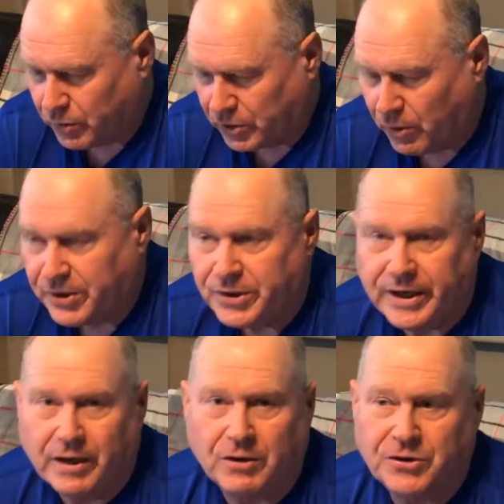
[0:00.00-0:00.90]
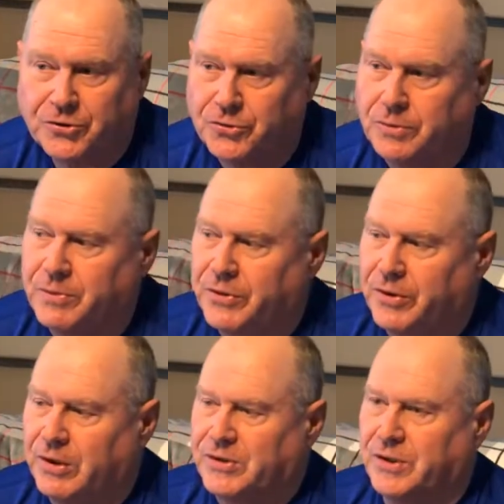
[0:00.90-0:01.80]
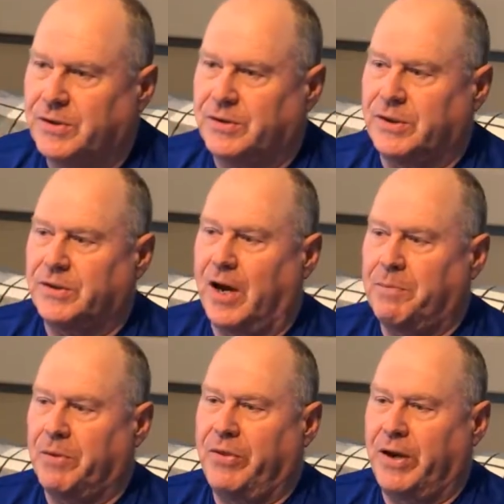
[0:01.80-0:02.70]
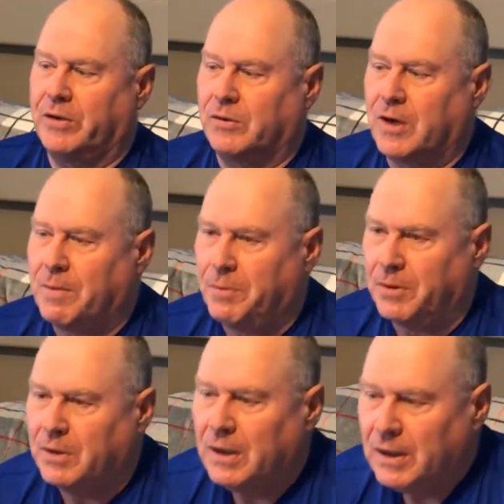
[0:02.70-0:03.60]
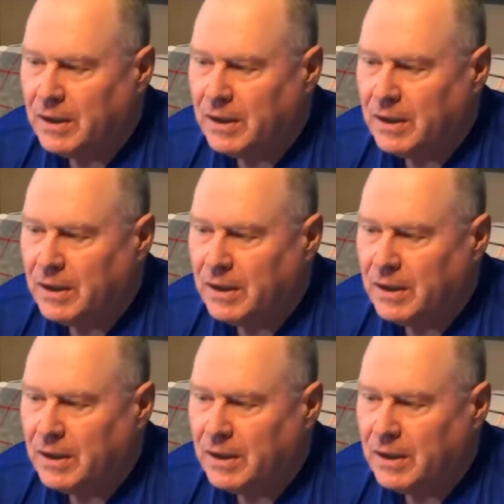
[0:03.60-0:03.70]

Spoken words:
We're going to now assume that there exists this hypothetical couple.